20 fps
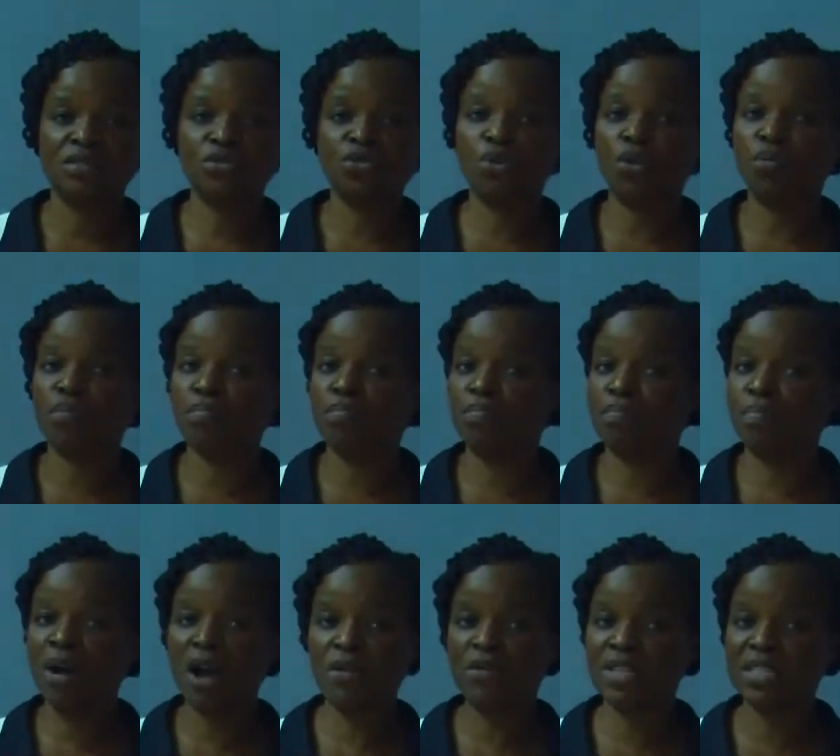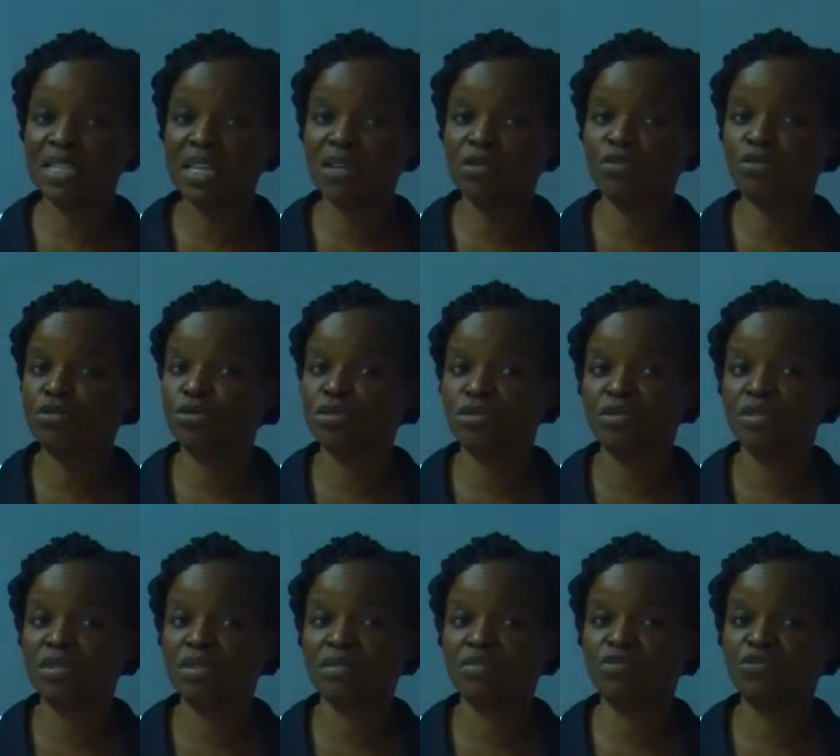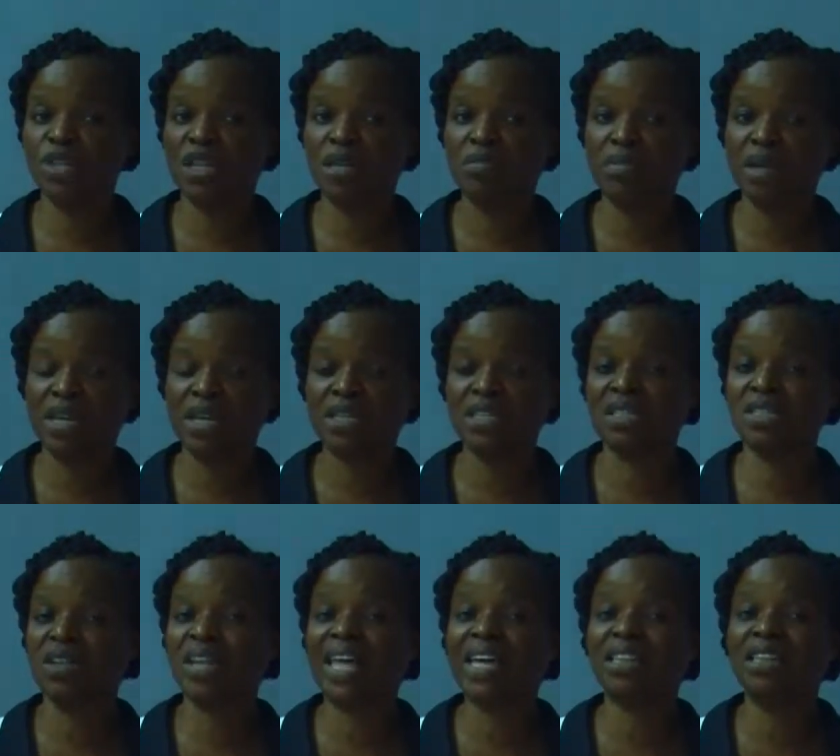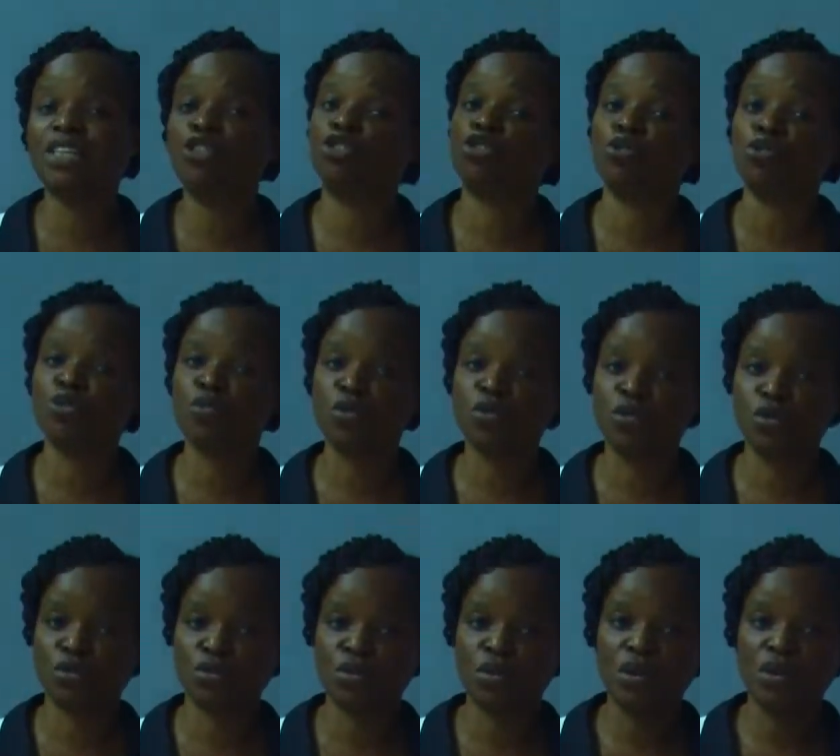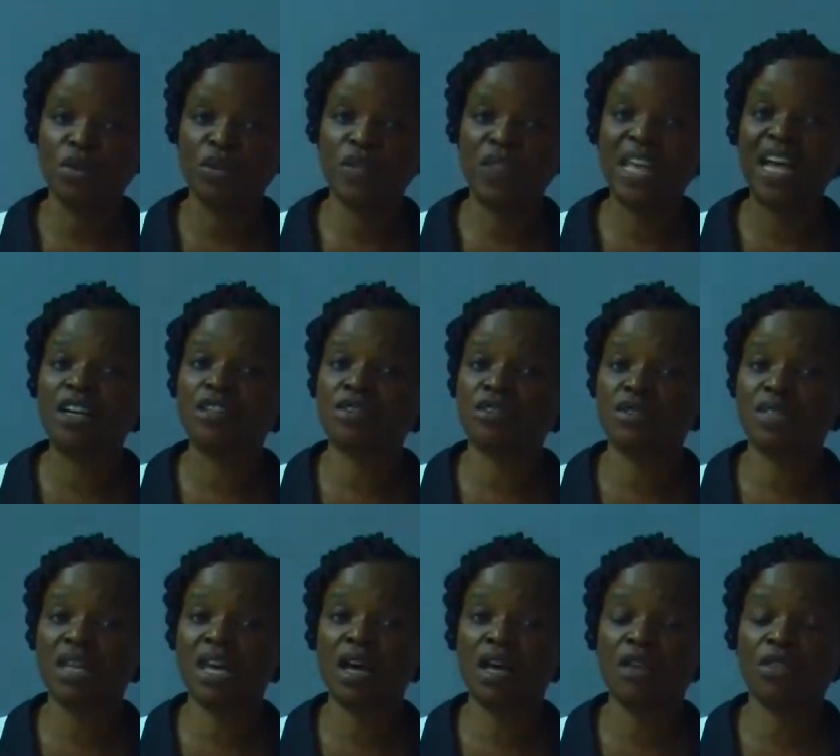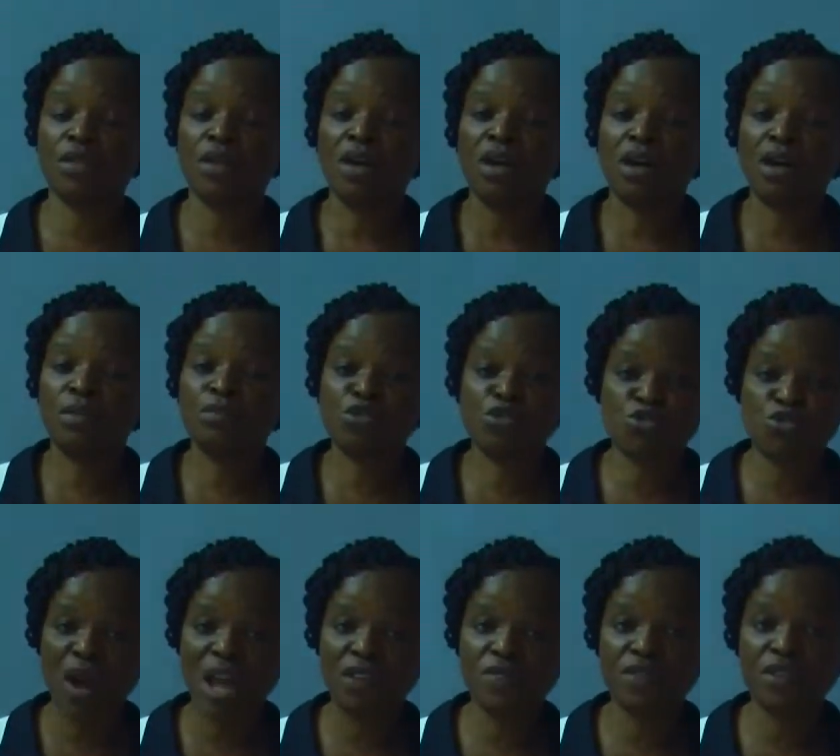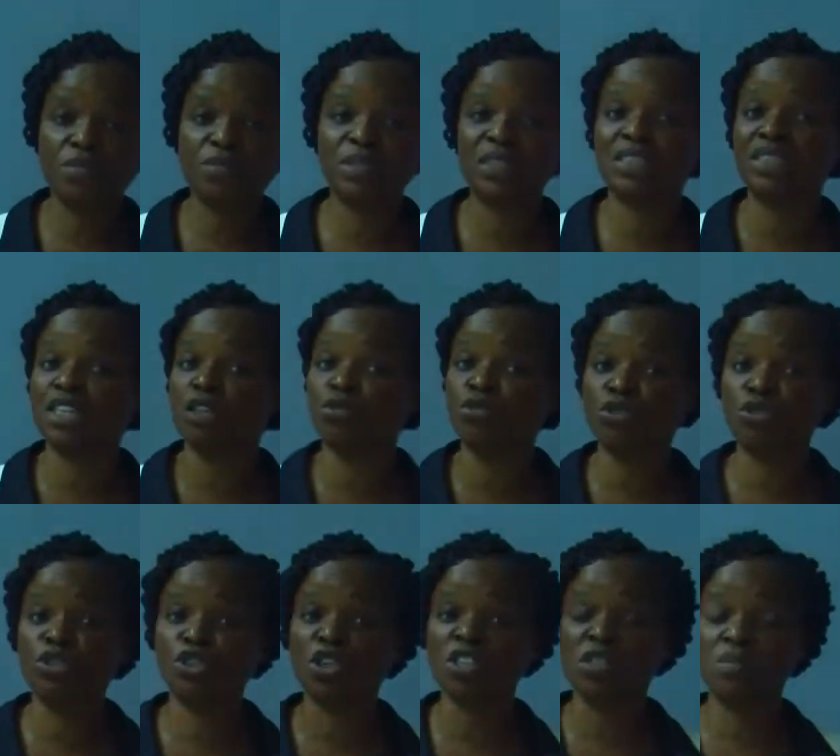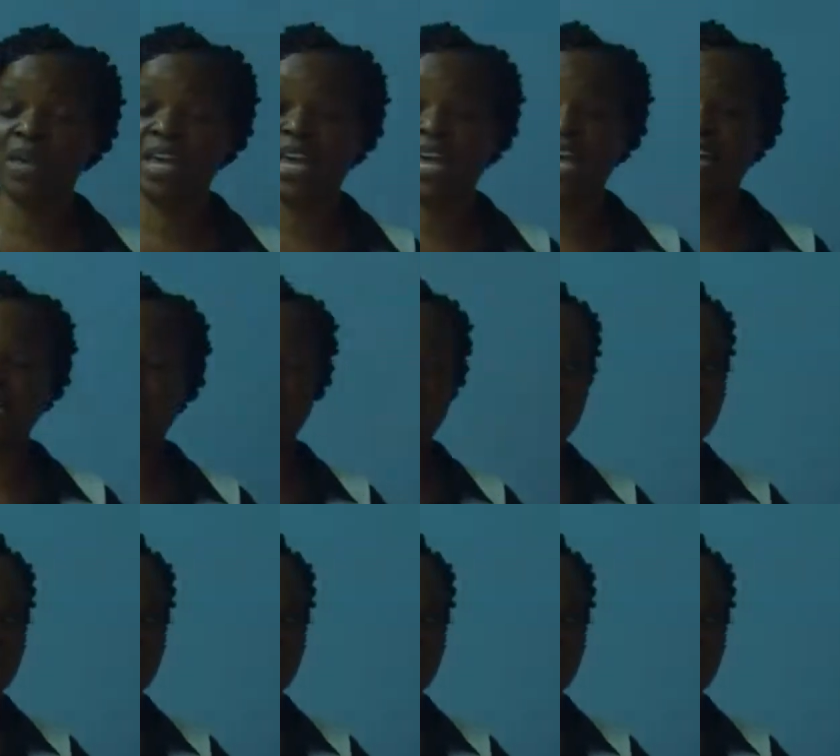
Your parents couldn't really make it. It's not like they don't want to. They are striving, but they couldn't just make ends